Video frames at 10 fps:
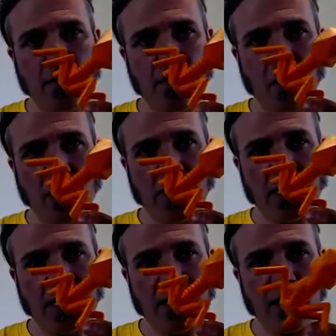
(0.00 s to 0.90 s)

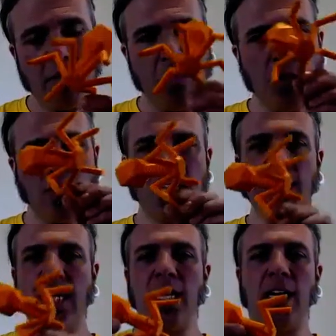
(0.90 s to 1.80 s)
viruses,
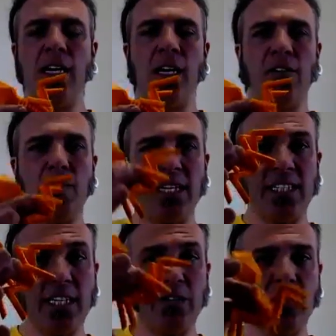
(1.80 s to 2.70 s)
mostly of the
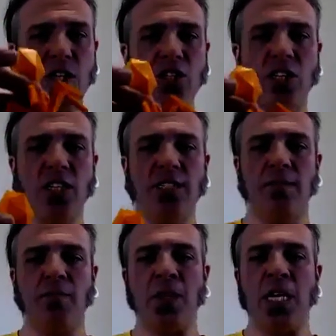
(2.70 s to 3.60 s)
bacteriophage kind.
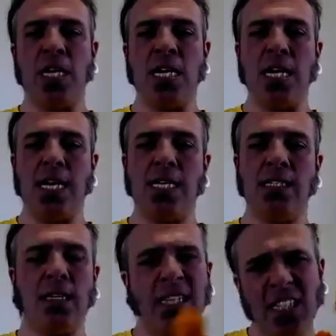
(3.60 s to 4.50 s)
And
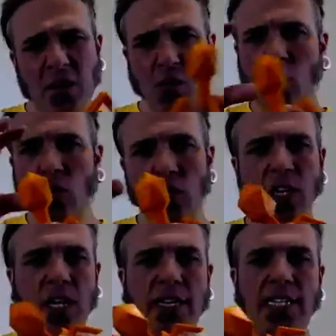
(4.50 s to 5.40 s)
they don't all look
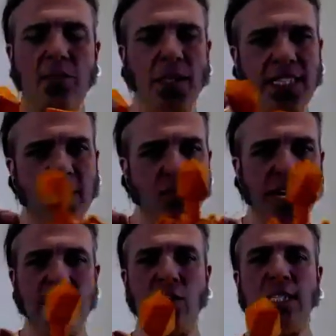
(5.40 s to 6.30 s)
like this, but this is a
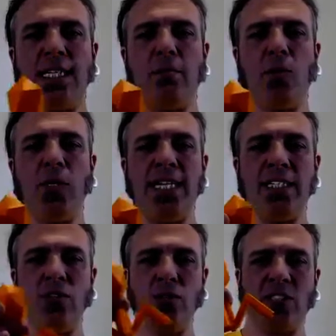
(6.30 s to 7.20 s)
really good example. It is
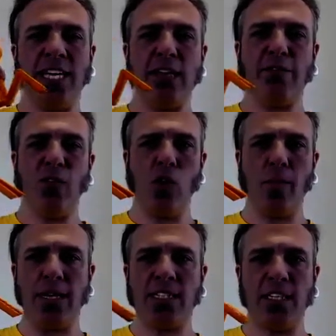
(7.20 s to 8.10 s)
called T4
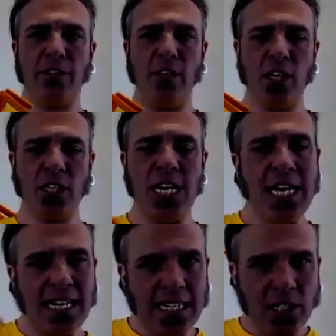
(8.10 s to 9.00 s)
bacteriophage. And
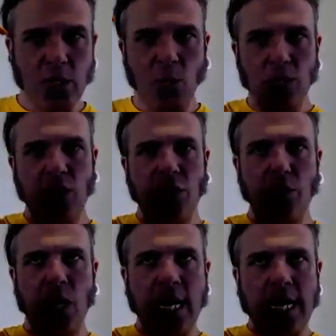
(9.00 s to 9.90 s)
actually what it would do,
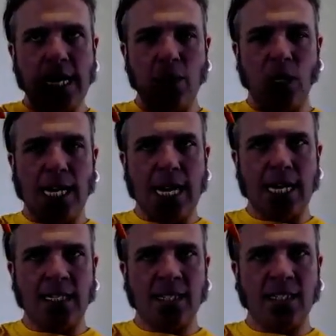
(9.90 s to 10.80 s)
it would
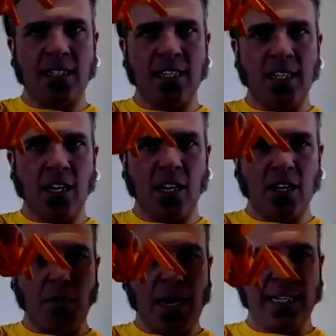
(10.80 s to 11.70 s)
land on a
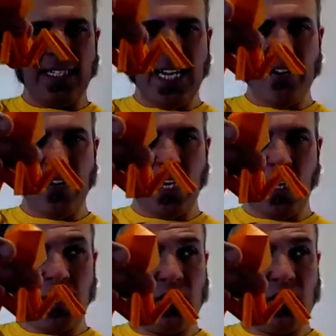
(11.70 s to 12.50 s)
bacteria like